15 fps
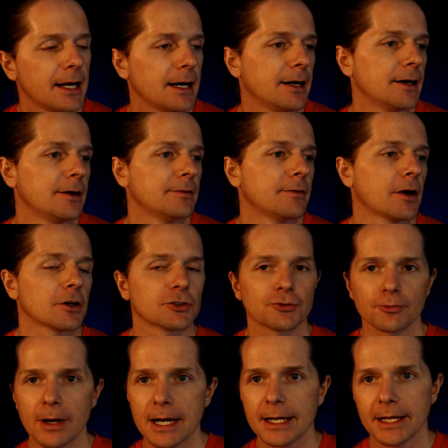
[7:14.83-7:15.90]
of our
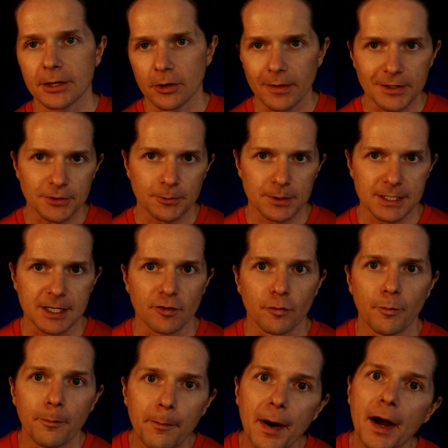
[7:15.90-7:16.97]
training, and all that sort of stuff.
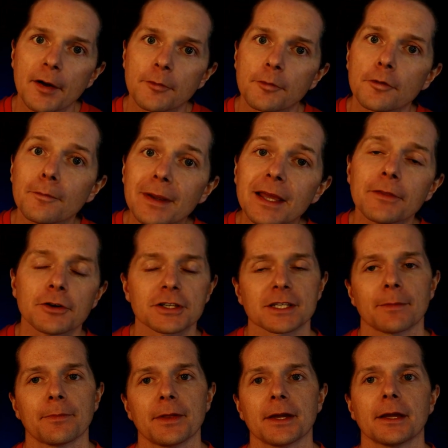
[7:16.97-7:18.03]
But for me, there's
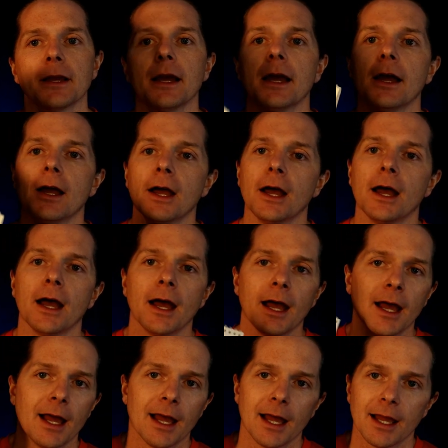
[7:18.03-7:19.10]
something
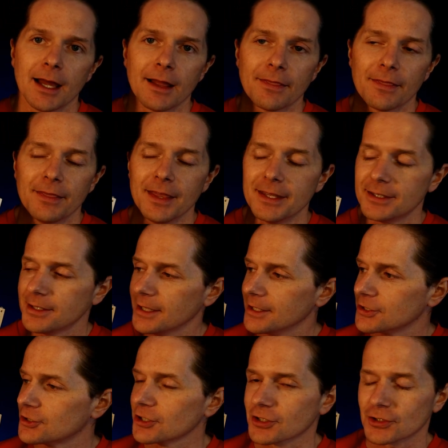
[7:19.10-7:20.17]
that
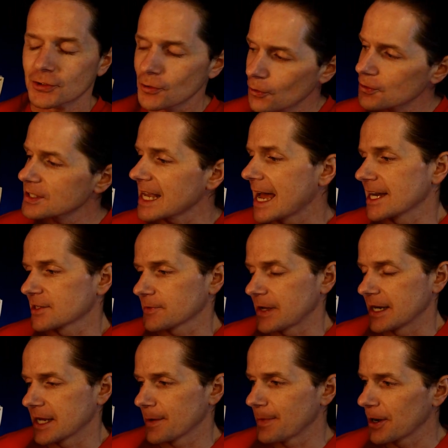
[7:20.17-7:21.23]
is just so
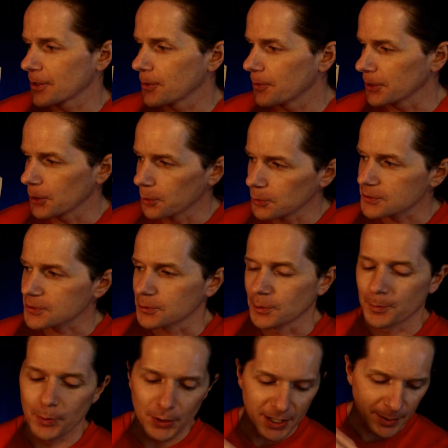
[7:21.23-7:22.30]
satisfying about going old
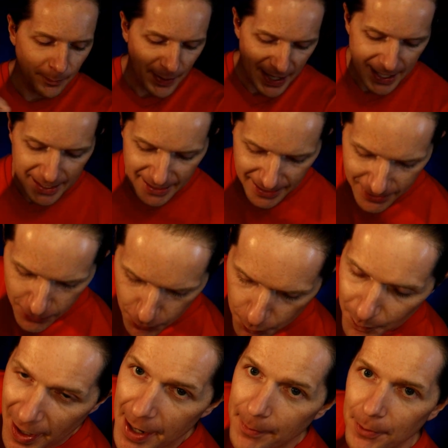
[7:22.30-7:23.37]
school, putting pen to
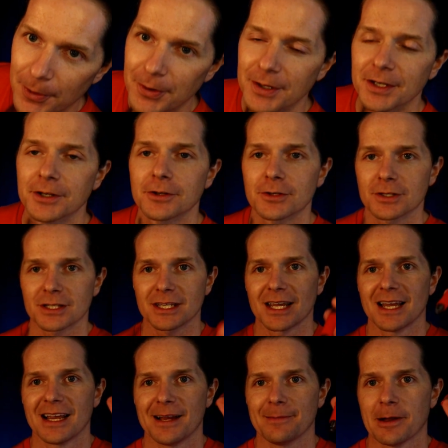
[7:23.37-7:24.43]
paper. And here's
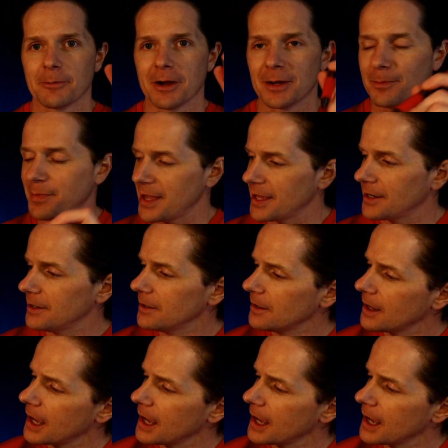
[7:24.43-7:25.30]
my red pen.